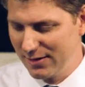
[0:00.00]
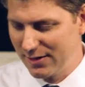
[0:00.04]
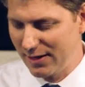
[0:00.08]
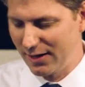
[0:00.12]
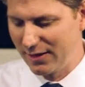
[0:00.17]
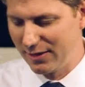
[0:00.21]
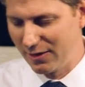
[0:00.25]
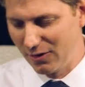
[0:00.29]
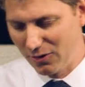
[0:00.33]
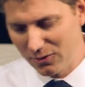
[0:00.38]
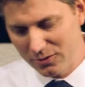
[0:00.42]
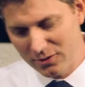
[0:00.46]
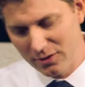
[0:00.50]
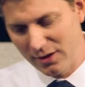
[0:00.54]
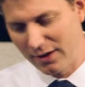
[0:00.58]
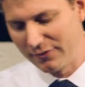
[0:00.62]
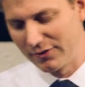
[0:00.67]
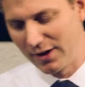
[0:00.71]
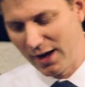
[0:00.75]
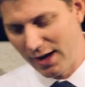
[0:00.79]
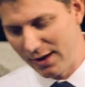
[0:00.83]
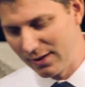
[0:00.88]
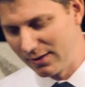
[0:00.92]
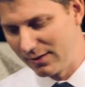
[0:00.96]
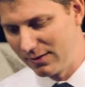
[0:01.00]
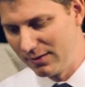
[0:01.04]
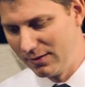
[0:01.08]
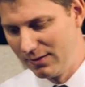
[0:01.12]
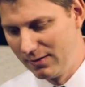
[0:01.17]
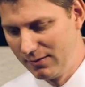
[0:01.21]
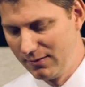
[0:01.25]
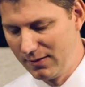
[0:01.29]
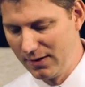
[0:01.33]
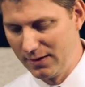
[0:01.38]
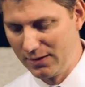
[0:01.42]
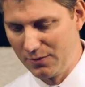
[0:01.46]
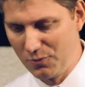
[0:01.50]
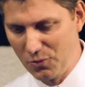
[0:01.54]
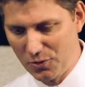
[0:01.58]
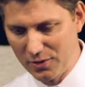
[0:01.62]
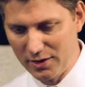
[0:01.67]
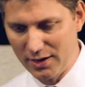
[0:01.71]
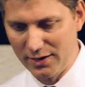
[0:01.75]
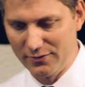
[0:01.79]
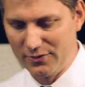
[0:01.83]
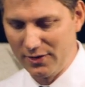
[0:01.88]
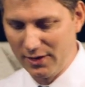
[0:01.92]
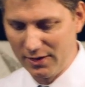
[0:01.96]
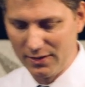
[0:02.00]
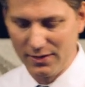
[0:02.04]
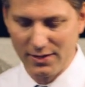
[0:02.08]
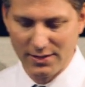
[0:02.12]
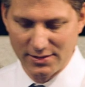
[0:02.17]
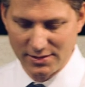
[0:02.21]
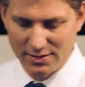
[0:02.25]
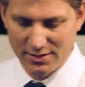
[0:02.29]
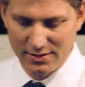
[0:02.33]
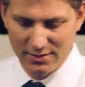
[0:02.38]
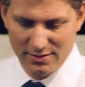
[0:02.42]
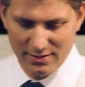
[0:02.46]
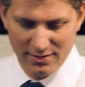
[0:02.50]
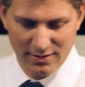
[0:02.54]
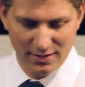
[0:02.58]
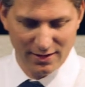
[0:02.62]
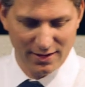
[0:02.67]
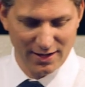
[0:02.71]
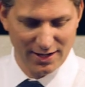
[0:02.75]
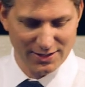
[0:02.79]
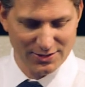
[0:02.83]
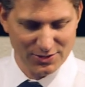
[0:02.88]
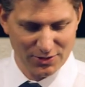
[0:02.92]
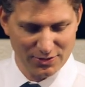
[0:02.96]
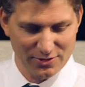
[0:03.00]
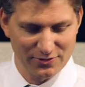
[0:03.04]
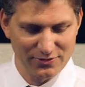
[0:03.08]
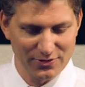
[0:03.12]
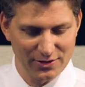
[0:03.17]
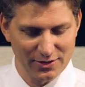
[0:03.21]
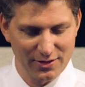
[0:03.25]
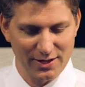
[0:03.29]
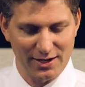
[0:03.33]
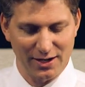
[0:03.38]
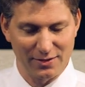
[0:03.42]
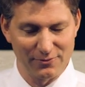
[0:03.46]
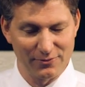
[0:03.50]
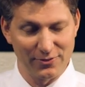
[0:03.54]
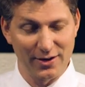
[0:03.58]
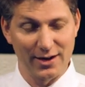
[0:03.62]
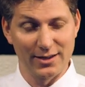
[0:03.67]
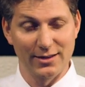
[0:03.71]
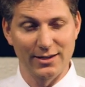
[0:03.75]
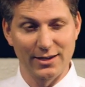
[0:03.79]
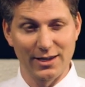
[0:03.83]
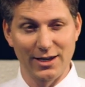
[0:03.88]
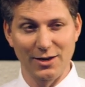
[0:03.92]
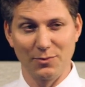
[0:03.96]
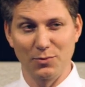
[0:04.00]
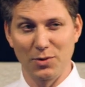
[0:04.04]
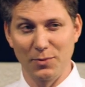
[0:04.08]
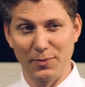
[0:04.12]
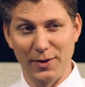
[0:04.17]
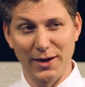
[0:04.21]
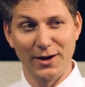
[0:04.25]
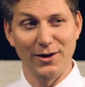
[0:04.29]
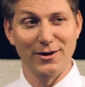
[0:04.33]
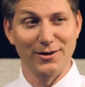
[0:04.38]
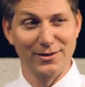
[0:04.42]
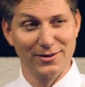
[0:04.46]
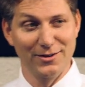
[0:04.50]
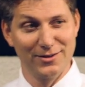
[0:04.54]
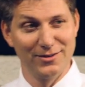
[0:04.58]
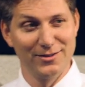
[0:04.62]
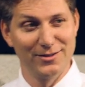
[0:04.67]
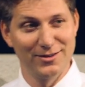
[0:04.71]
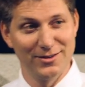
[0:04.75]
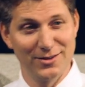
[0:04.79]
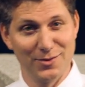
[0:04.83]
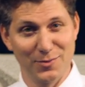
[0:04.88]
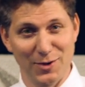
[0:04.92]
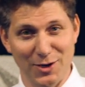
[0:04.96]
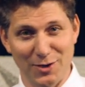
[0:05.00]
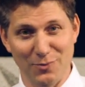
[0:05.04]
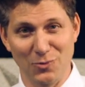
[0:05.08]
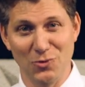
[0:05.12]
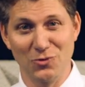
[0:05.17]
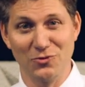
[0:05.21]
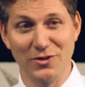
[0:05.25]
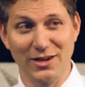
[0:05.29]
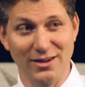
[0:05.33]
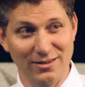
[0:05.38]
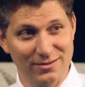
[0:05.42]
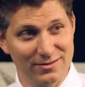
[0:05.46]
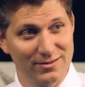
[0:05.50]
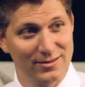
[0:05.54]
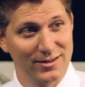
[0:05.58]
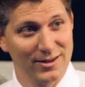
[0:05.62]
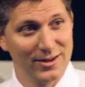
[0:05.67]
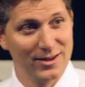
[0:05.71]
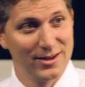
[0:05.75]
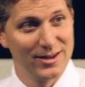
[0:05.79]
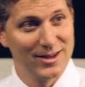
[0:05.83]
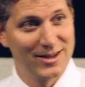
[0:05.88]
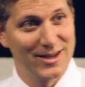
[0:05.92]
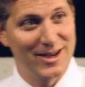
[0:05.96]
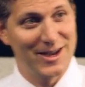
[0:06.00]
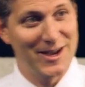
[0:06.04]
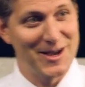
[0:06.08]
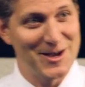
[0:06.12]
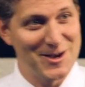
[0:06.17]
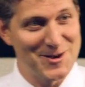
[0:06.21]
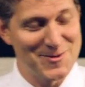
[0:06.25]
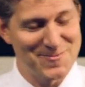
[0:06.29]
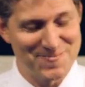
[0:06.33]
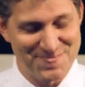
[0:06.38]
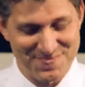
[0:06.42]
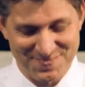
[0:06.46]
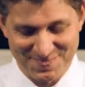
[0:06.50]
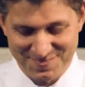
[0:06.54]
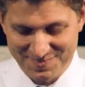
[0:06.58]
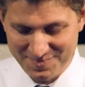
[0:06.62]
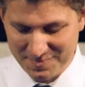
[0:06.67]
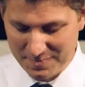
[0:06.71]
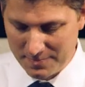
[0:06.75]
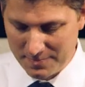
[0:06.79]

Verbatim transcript: kind of the older I've gotten and the more that I've done this, I start to feel like I'm finally getting prepared to make a movie. Um,